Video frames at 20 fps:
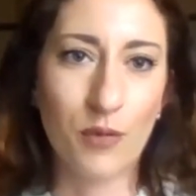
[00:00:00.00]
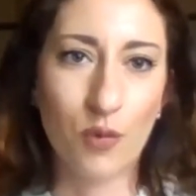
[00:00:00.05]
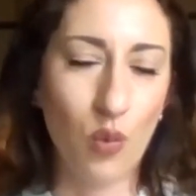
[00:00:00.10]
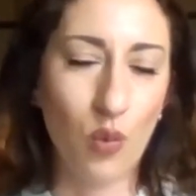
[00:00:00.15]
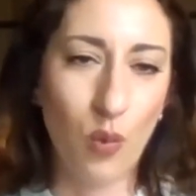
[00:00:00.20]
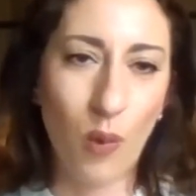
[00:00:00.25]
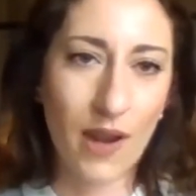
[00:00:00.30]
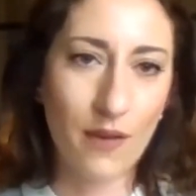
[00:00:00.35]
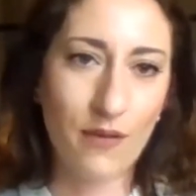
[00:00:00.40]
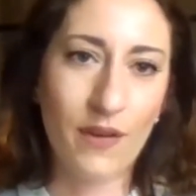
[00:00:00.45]

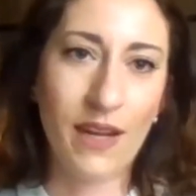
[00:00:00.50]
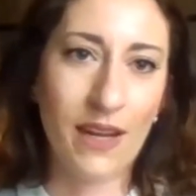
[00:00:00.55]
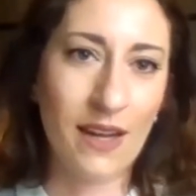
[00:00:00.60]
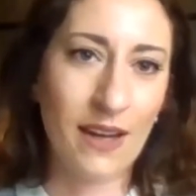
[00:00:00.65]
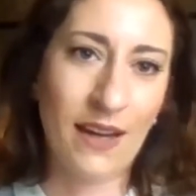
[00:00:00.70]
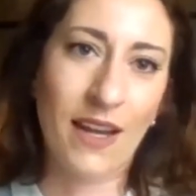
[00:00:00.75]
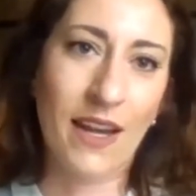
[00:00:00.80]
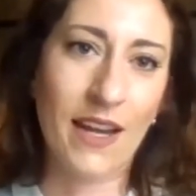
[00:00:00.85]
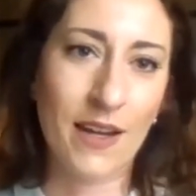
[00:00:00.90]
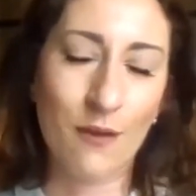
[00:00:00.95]
waving
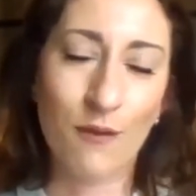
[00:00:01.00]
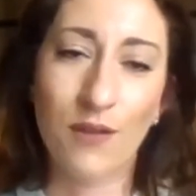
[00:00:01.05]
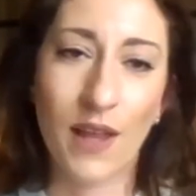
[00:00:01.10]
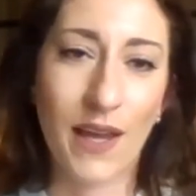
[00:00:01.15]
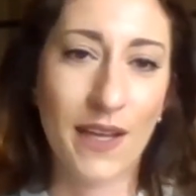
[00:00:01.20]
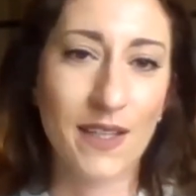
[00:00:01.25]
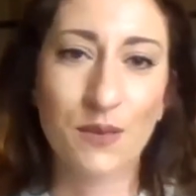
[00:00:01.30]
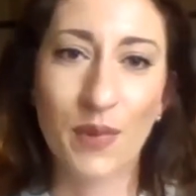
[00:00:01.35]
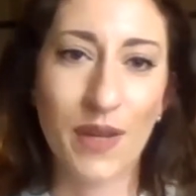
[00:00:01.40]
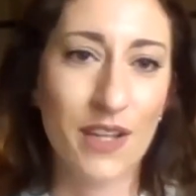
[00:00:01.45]
Canadian
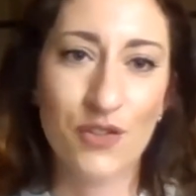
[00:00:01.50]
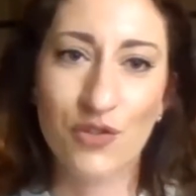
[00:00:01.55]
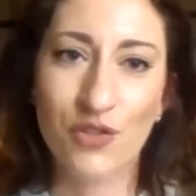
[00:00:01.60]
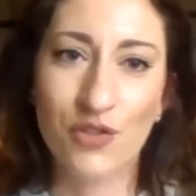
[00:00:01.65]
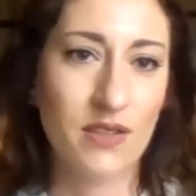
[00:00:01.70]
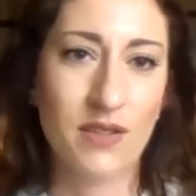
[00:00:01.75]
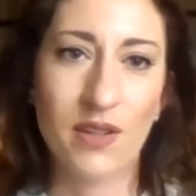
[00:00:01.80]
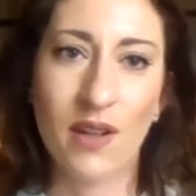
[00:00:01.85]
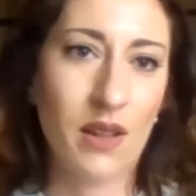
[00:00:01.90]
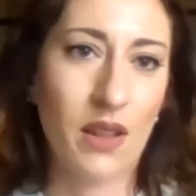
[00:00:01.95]
flags, but it's
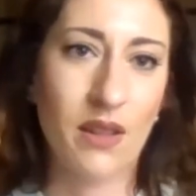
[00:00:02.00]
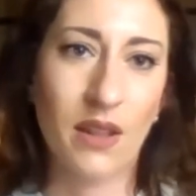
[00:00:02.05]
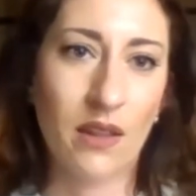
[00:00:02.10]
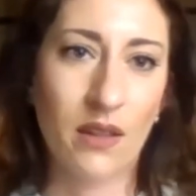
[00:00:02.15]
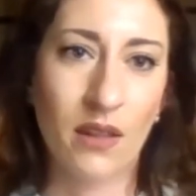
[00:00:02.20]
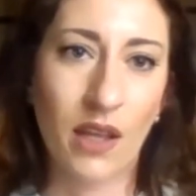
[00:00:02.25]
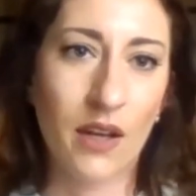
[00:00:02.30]
just that